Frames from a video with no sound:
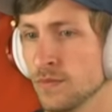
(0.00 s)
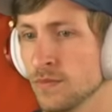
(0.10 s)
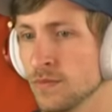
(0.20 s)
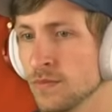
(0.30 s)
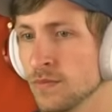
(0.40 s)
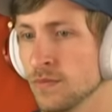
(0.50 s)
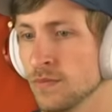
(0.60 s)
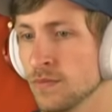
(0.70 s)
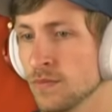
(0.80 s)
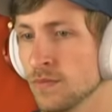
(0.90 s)

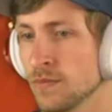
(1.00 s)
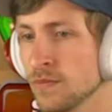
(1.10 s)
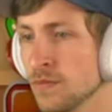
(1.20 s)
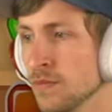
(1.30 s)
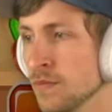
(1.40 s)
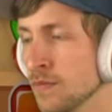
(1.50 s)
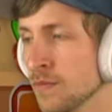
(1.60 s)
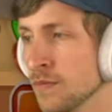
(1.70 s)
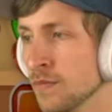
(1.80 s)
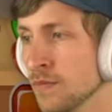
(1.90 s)

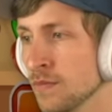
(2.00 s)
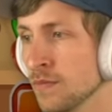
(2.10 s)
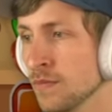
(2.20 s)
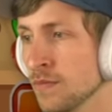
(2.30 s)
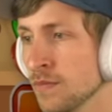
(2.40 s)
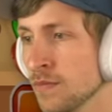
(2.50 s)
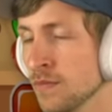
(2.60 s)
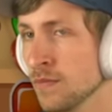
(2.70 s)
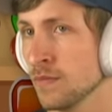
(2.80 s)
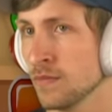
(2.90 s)

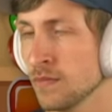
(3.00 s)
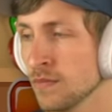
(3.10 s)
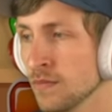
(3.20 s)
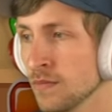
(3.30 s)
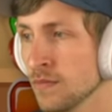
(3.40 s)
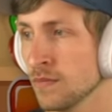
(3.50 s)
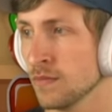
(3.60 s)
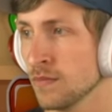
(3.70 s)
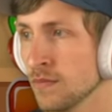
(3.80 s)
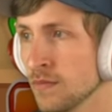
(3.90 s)

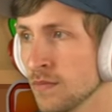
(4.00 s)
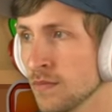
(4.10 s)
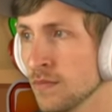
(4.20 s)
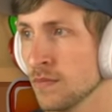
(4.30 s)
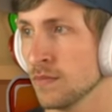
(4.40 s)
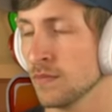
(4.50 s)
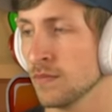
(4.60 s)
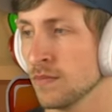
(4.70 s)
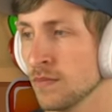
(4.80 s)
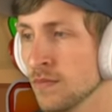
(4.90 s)

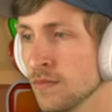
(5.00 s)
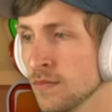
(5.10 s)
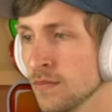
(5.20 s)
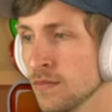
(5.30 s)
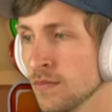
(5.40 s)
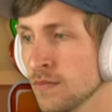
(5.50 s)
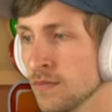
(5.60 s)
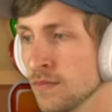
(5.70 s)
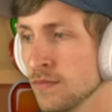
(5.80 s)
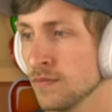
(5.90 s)

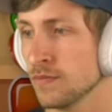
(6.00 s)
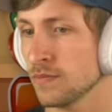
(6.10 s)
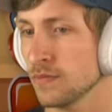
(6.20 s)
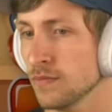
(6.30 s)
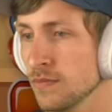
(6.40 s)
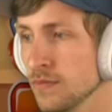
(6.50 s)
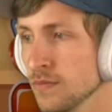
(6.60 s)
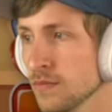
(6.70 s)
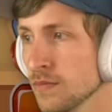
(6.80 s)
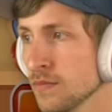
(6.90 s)

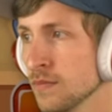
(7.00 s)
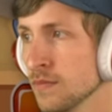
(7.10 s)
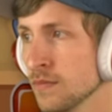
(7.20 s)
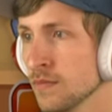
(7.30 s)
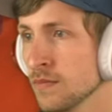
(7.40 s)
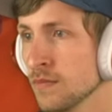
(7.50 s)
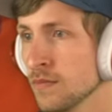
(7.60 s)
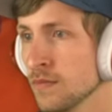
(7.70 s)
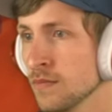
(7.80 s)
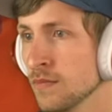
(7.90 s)
This person isn't speaking.